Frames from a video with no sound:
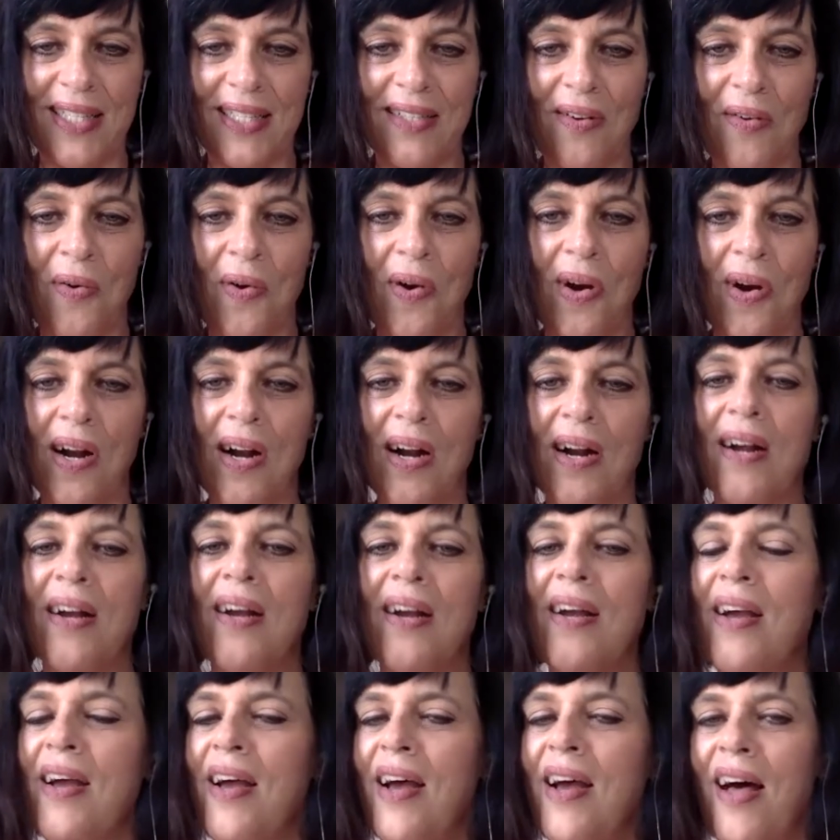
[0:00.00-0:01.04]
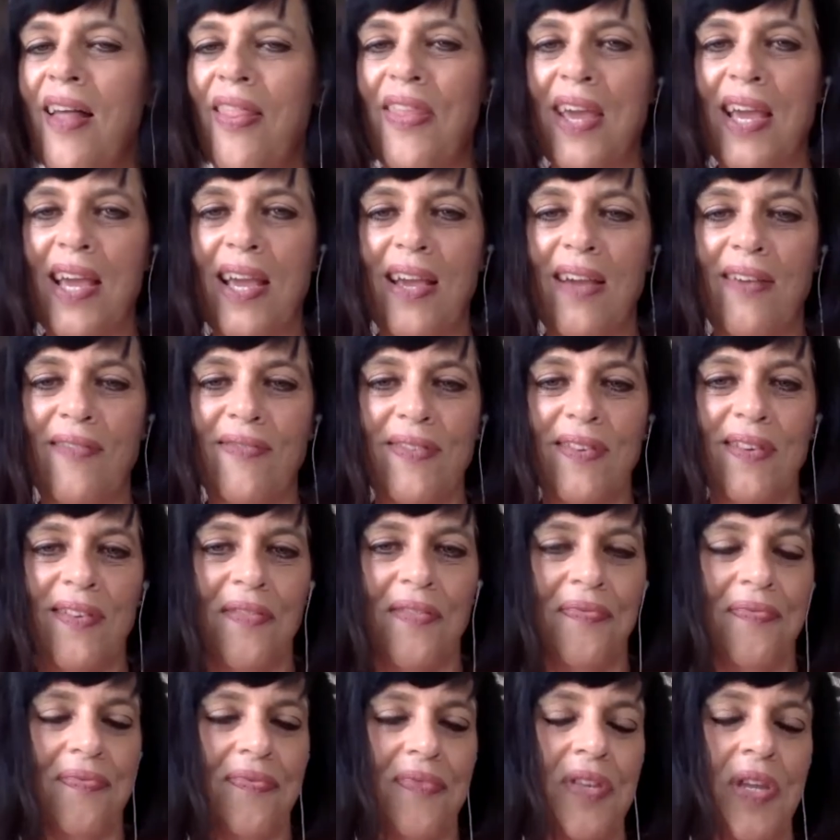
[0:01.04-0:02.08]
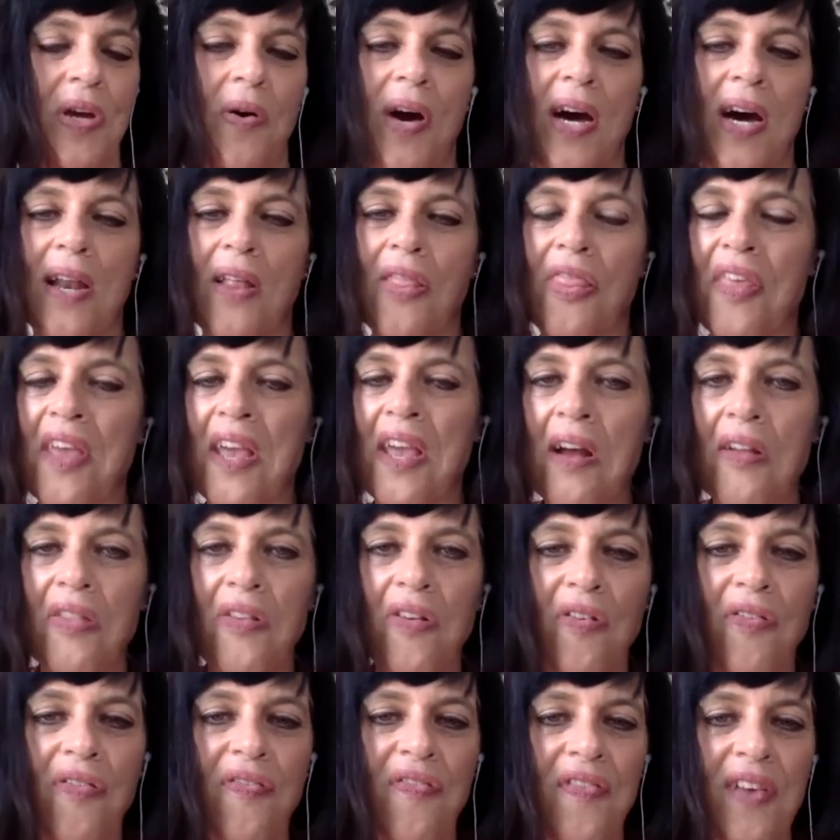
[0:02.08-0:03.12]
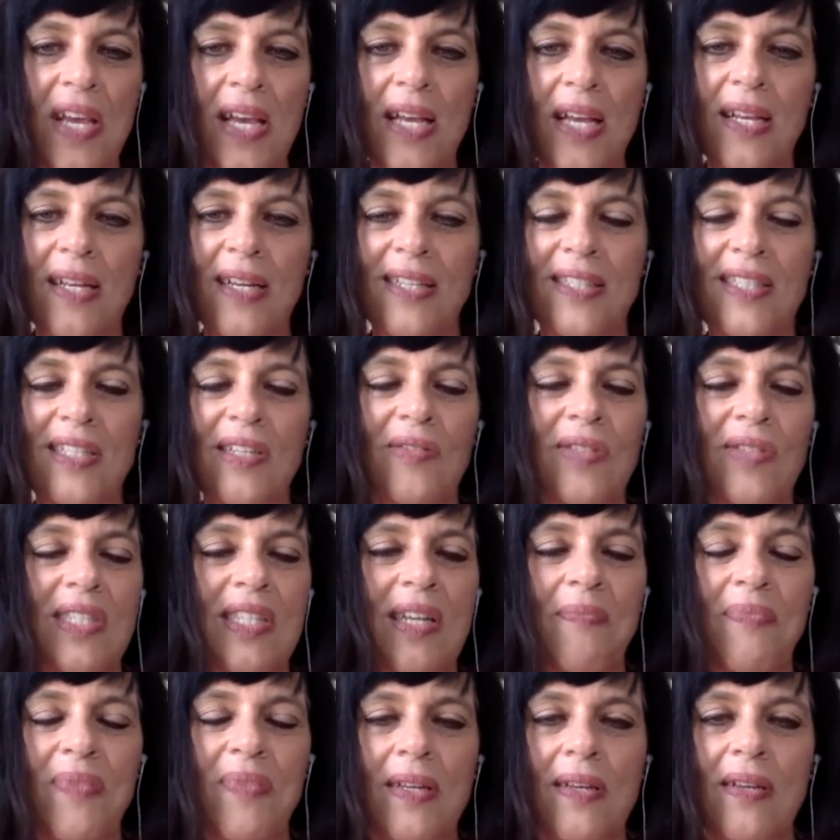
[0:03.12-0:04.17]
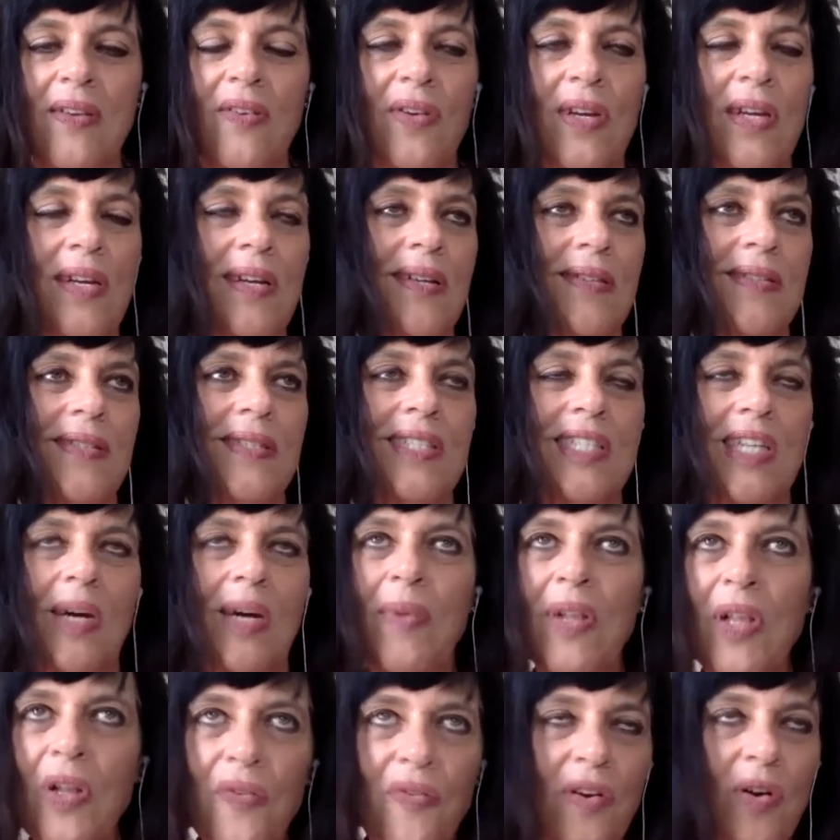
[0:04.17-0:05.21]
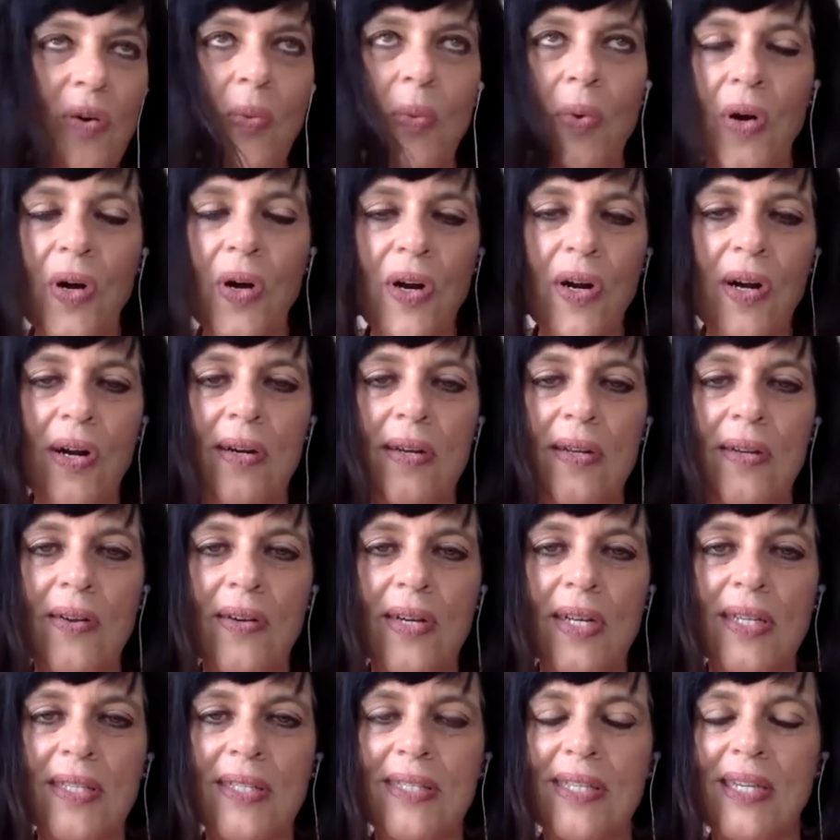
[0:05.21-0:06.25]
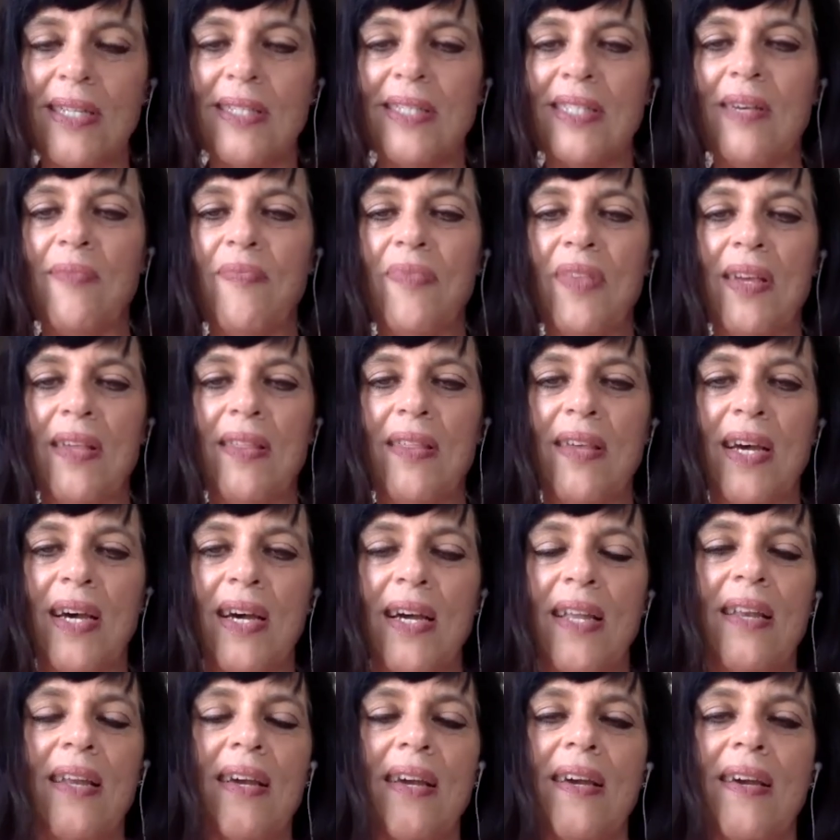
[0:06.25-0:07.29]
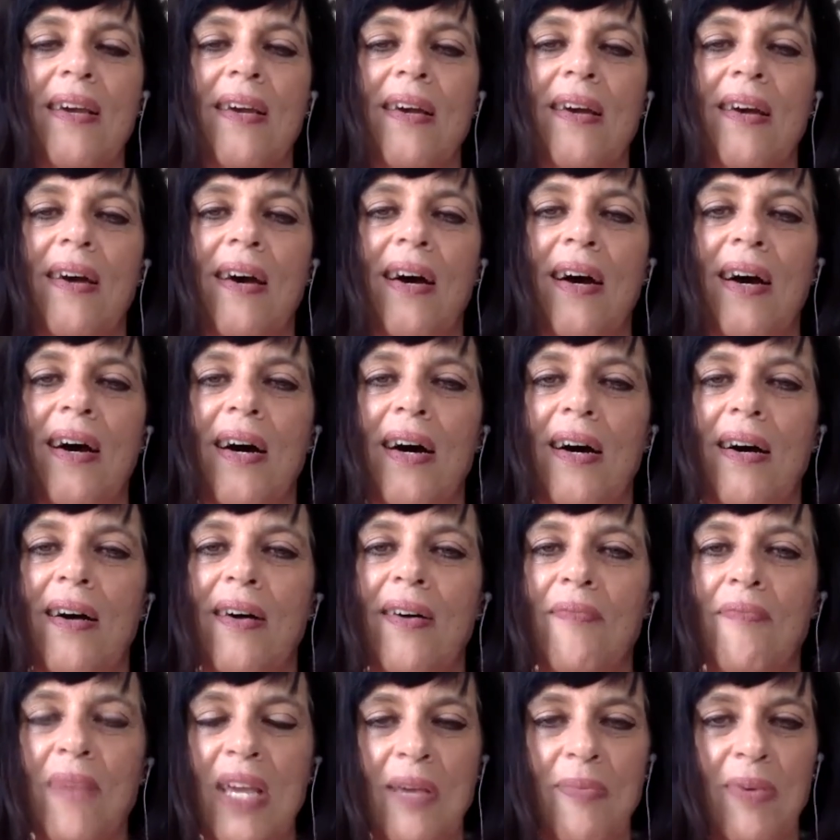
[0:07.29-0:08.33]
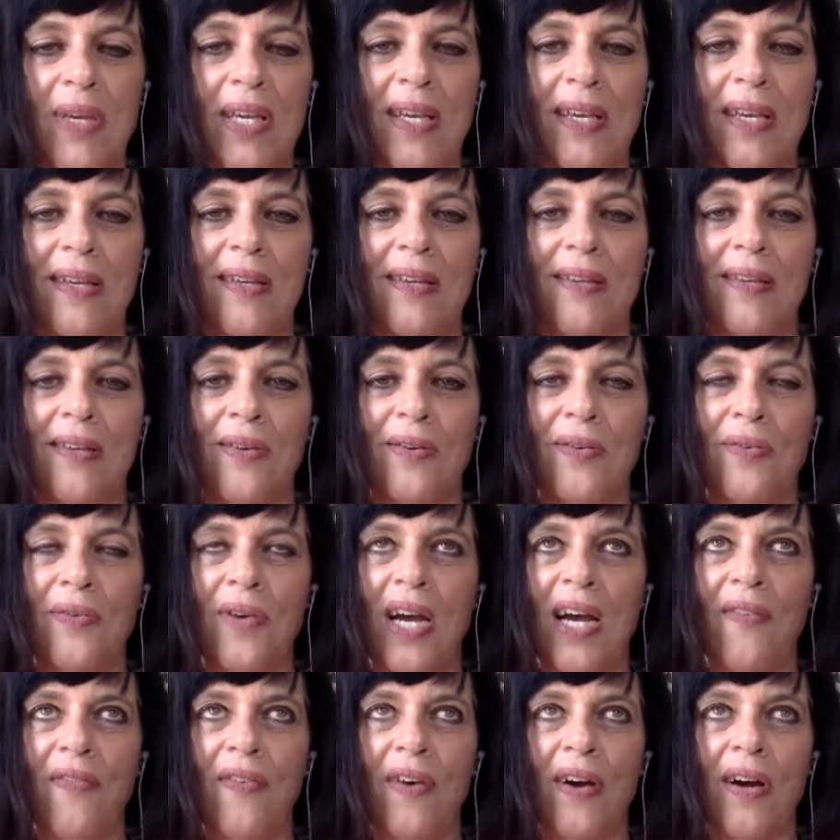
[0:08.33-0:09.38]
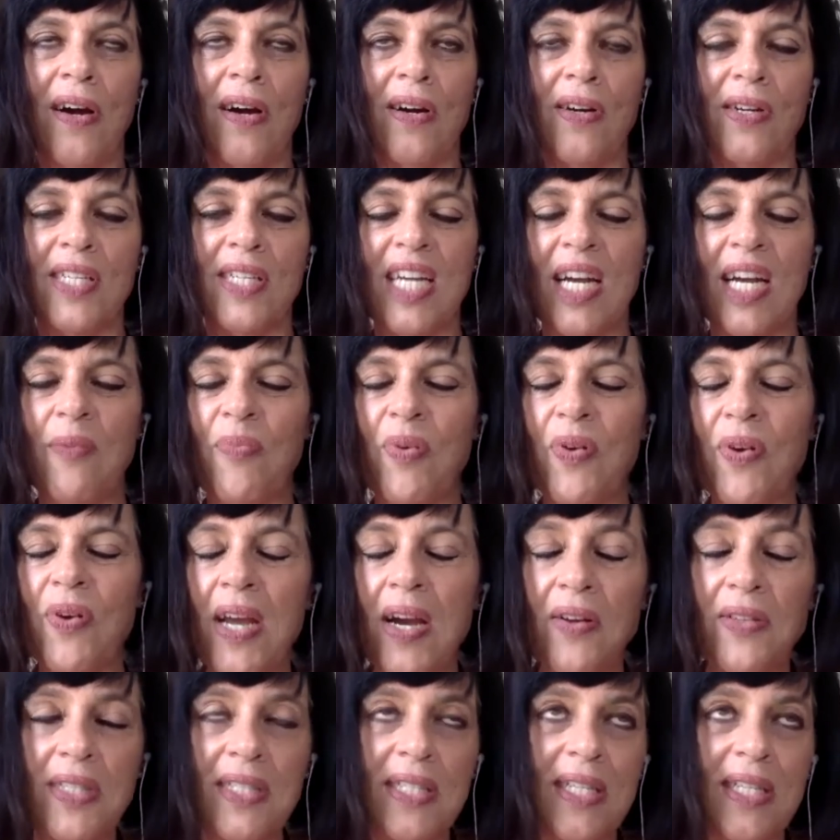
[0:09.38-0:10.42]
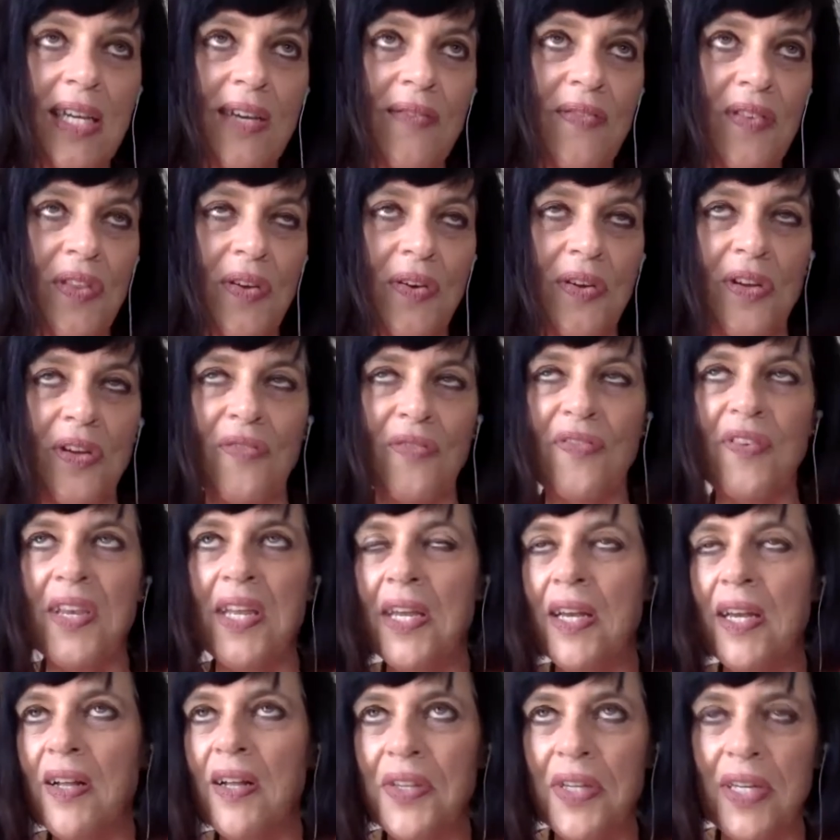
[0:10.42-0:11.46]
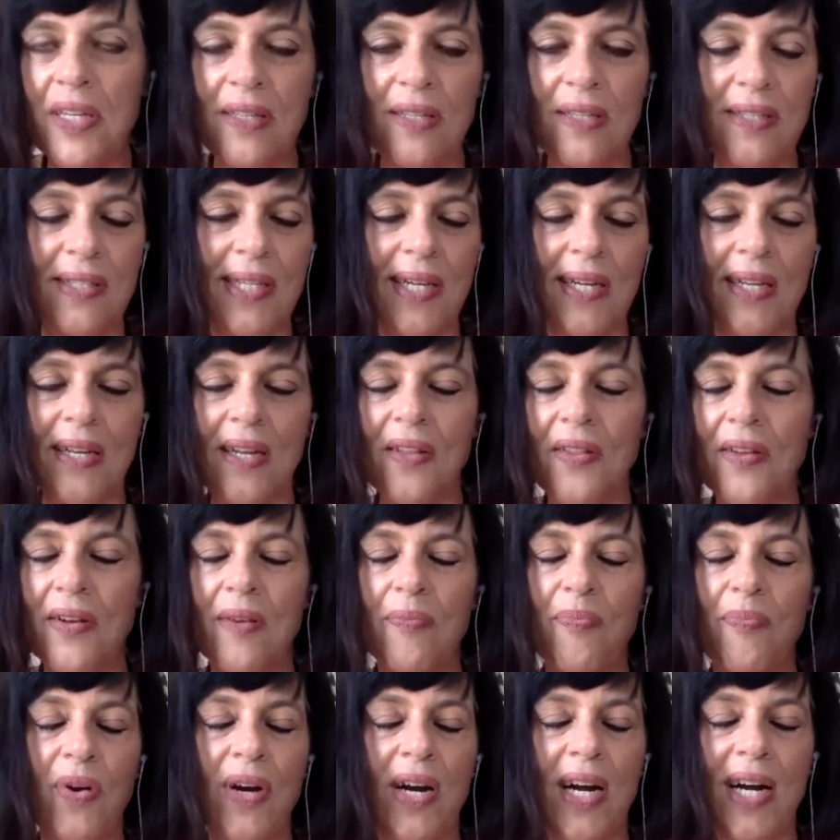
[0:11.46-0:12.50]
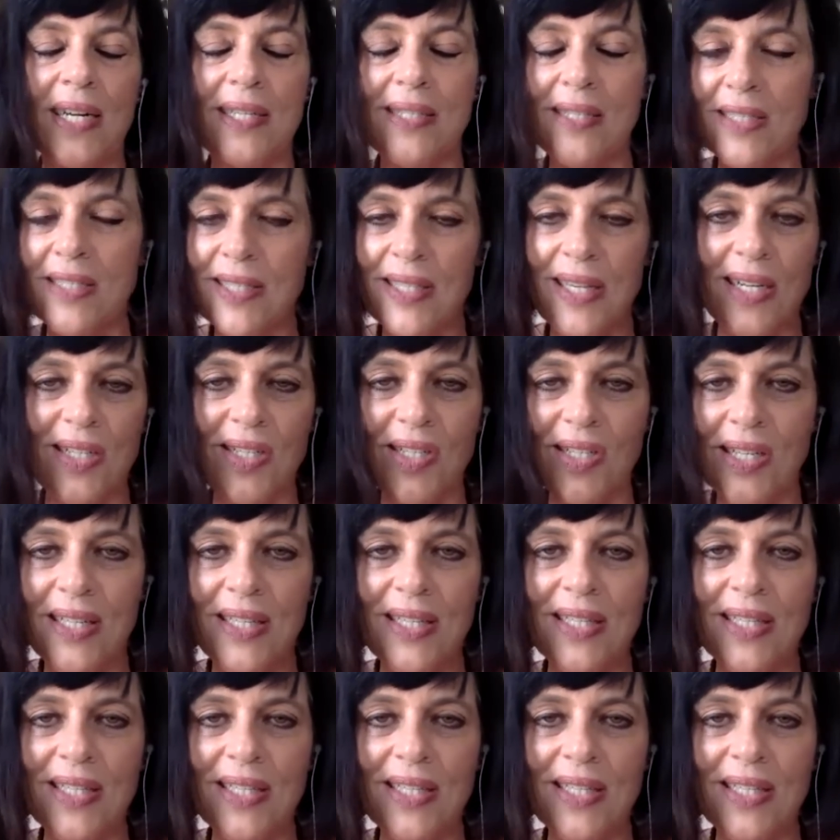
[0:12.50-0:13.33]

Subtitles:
or they know how to think on their feet because something you're going to stumble over a word, you're going to say something that maybe you have a hard time pronouncing even though you've nailed it in 10 other practice sessions,